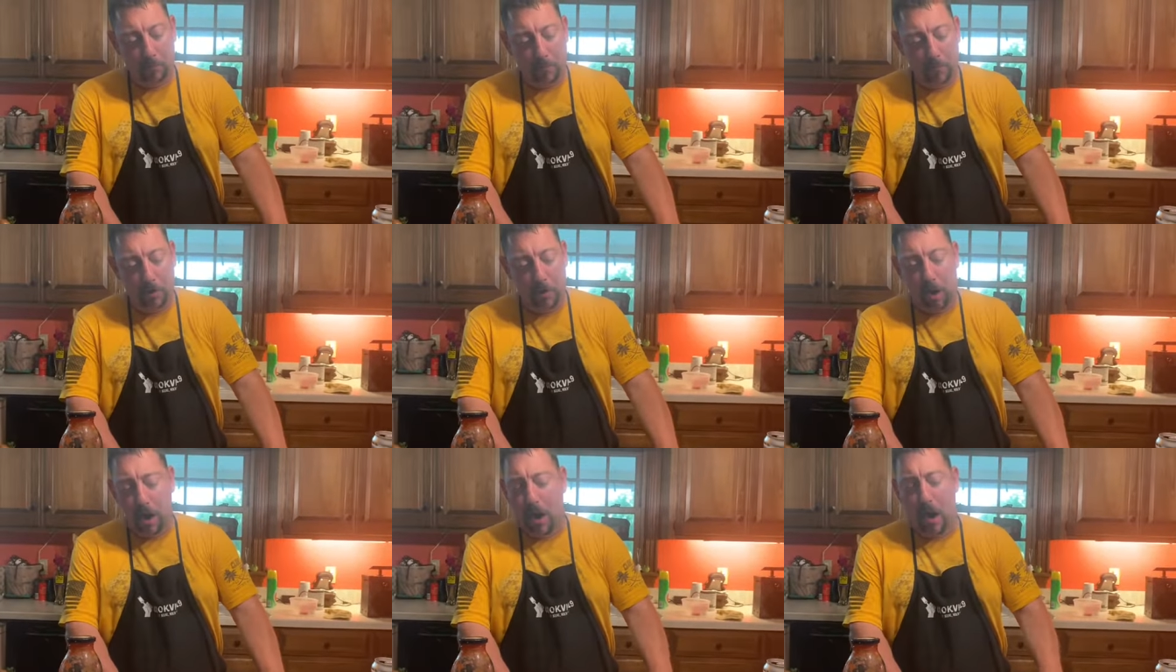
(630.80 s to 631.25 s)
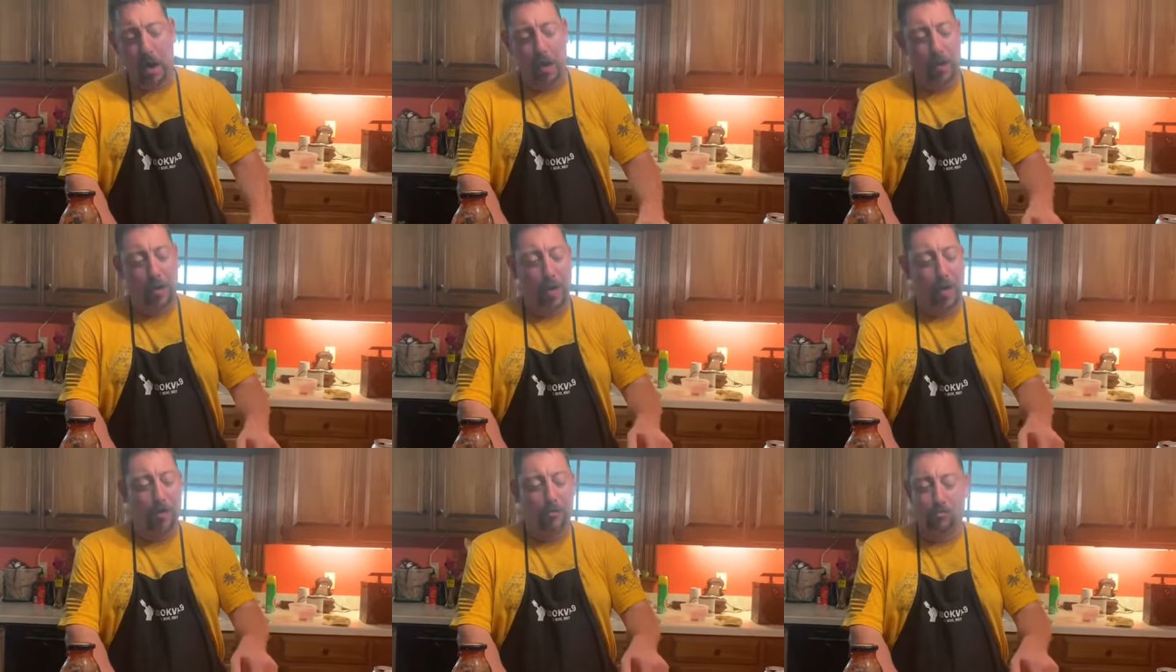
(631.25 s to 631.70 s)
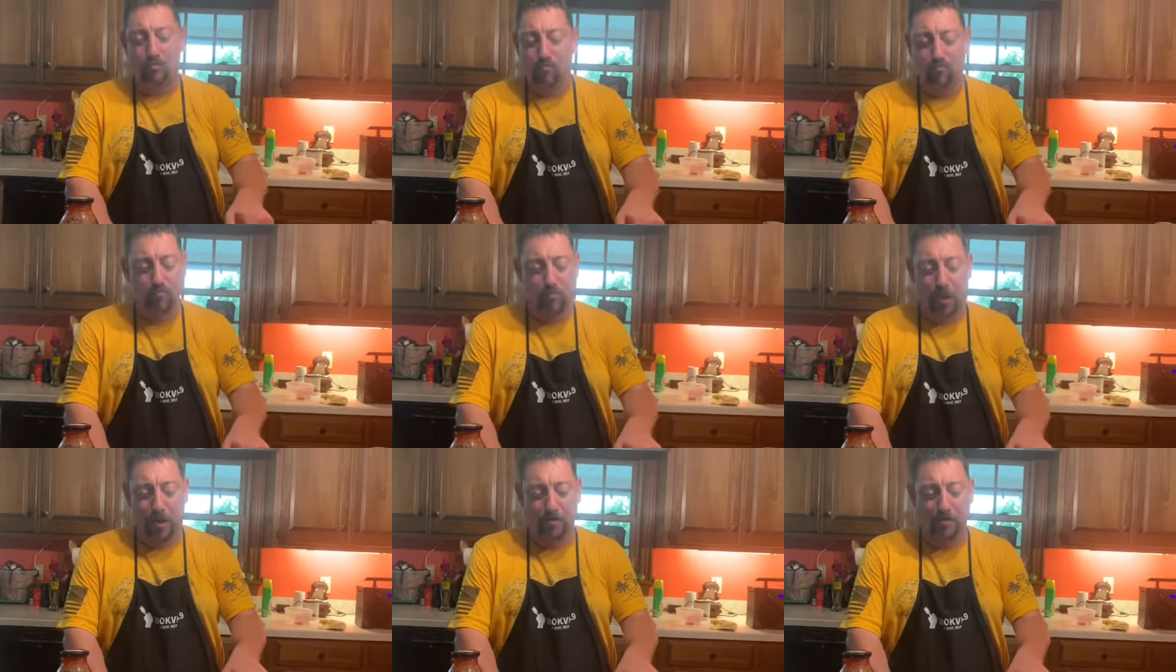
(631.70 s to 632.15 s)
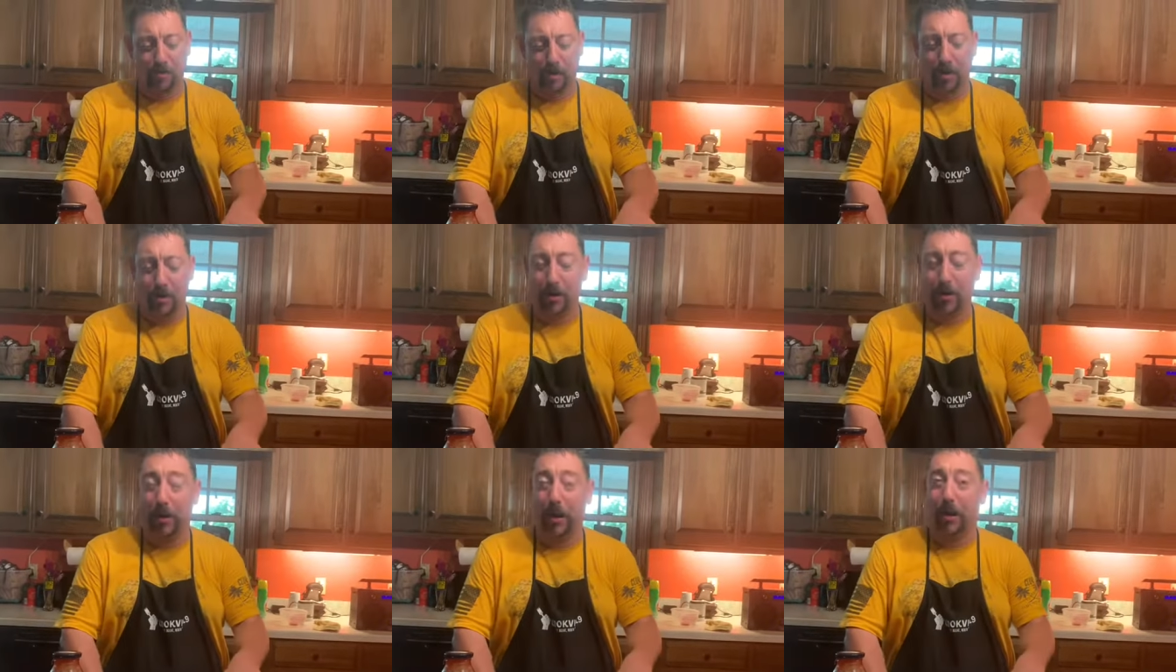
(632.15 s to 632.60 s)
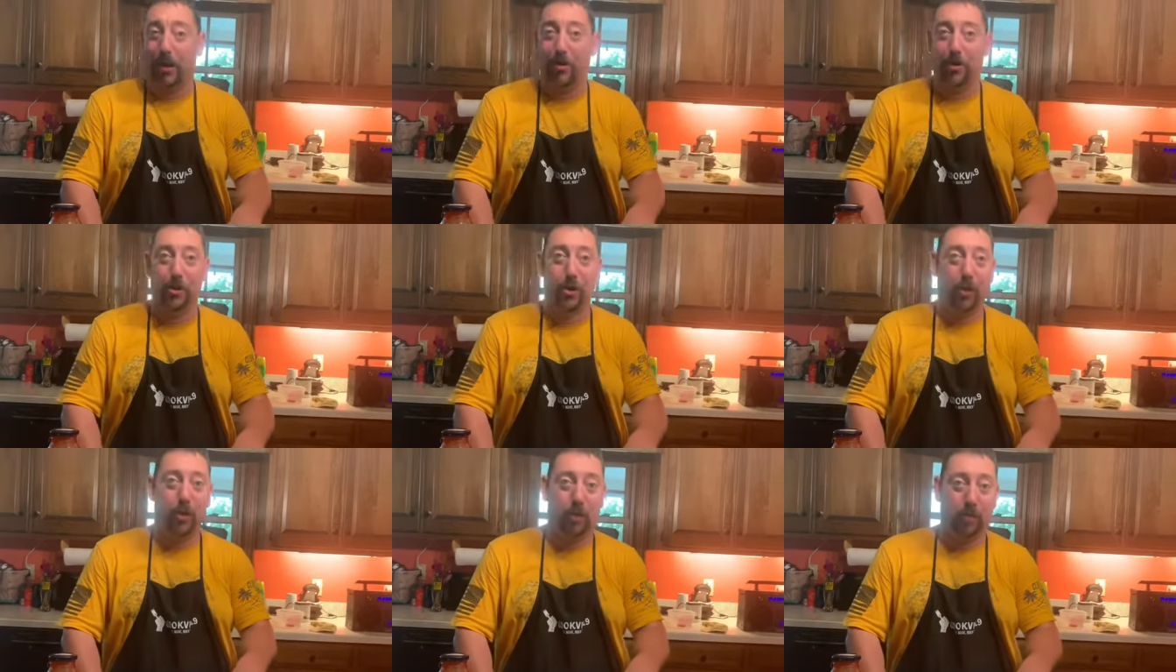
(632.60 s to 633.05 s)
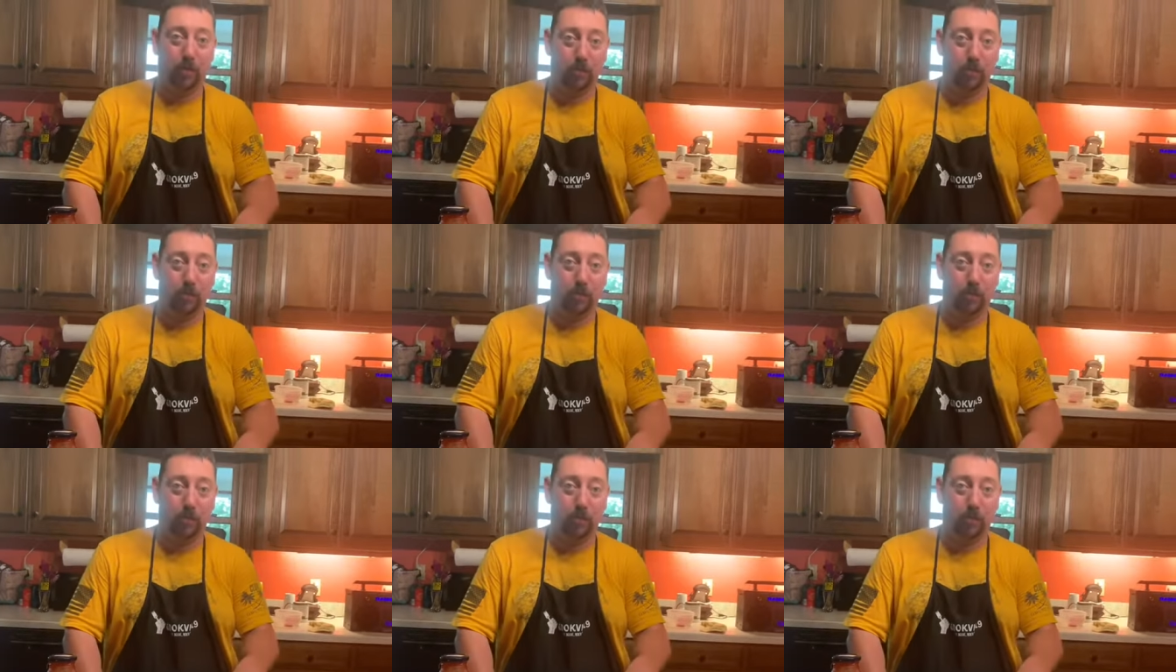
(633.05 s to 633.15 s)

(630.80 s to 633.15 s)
All right, guys, that's how you got to do it.